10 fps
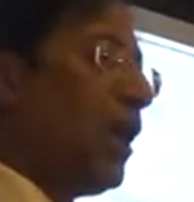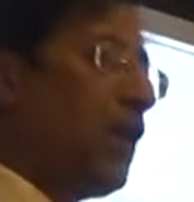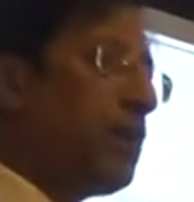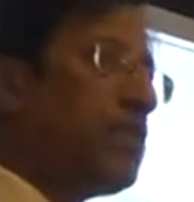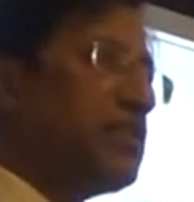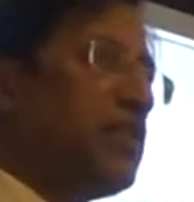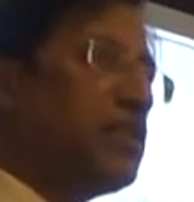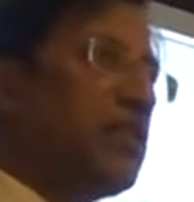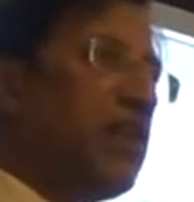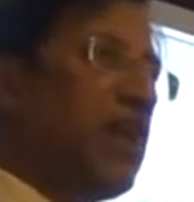
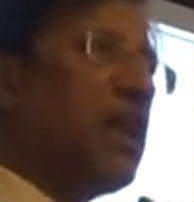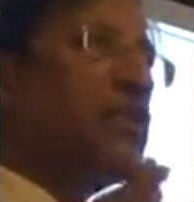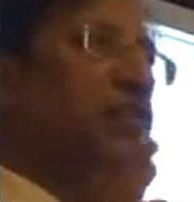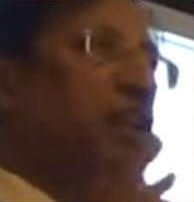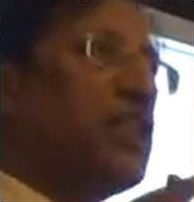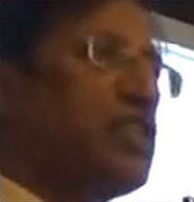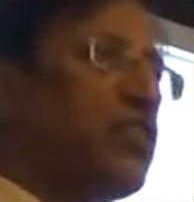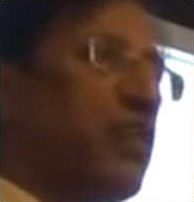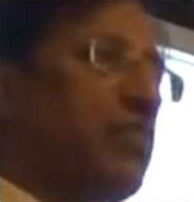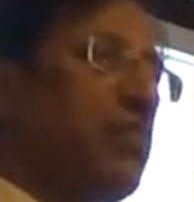Depreciation has changed
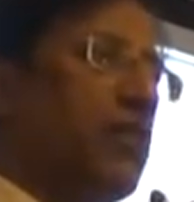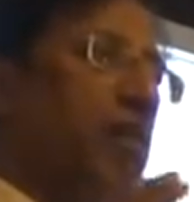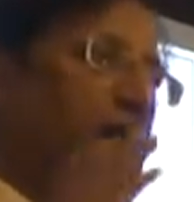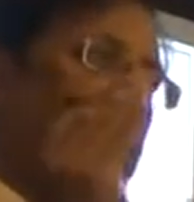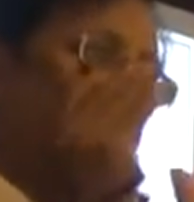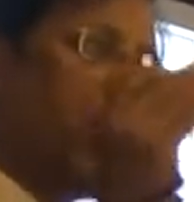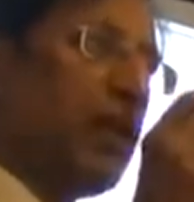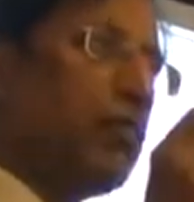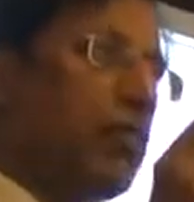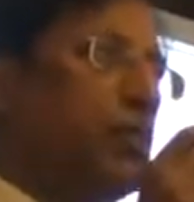from rate
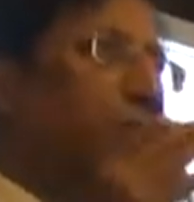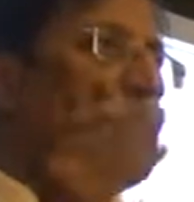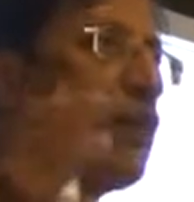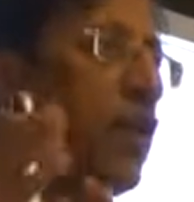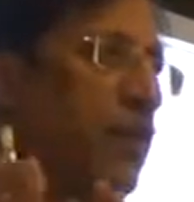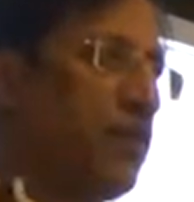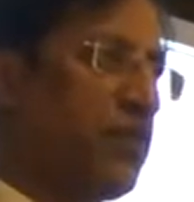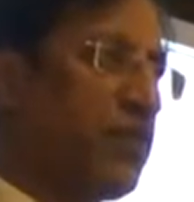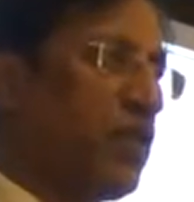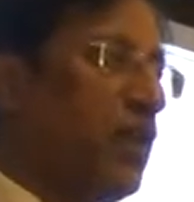now to useful
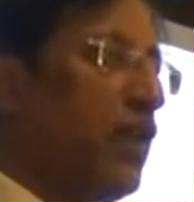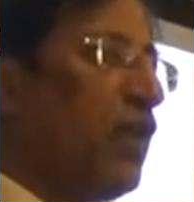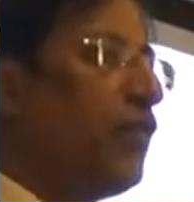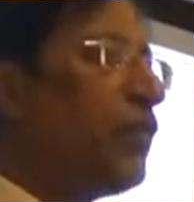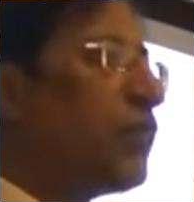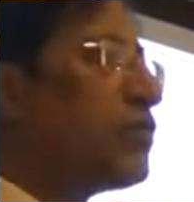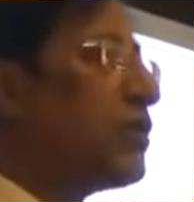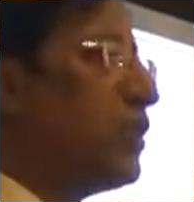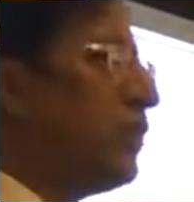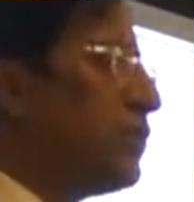life. If you
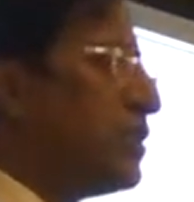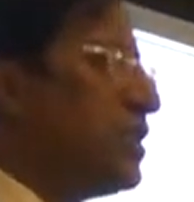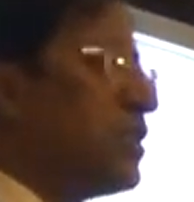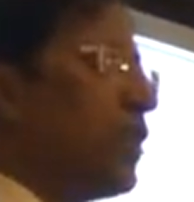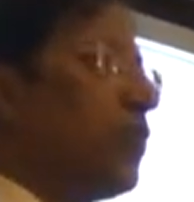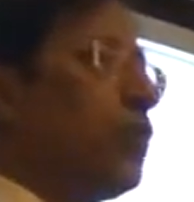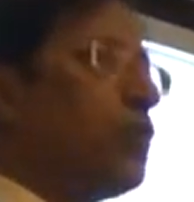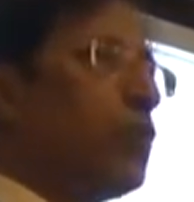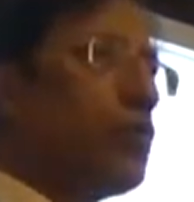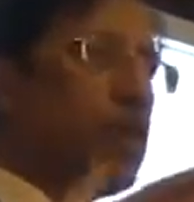see Schedule
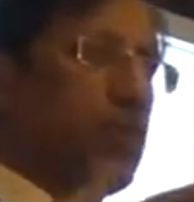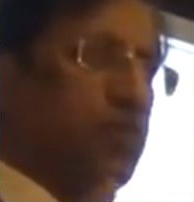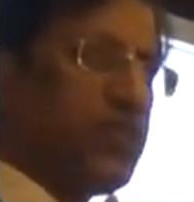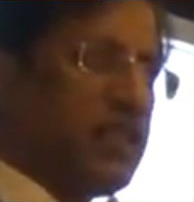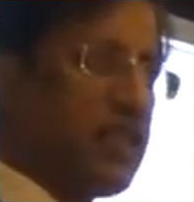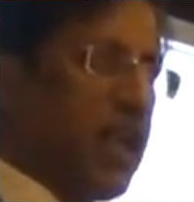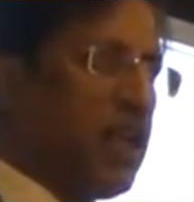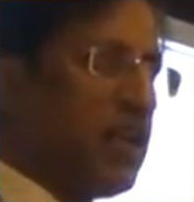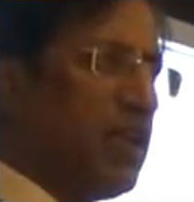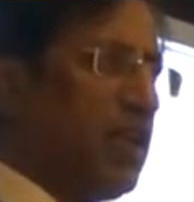2 to the Companies Act,
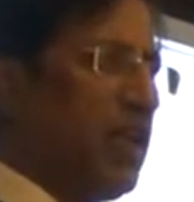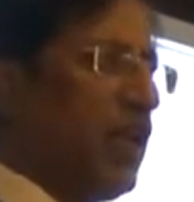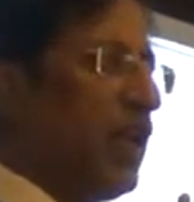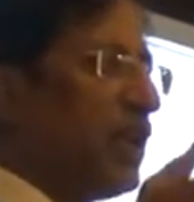it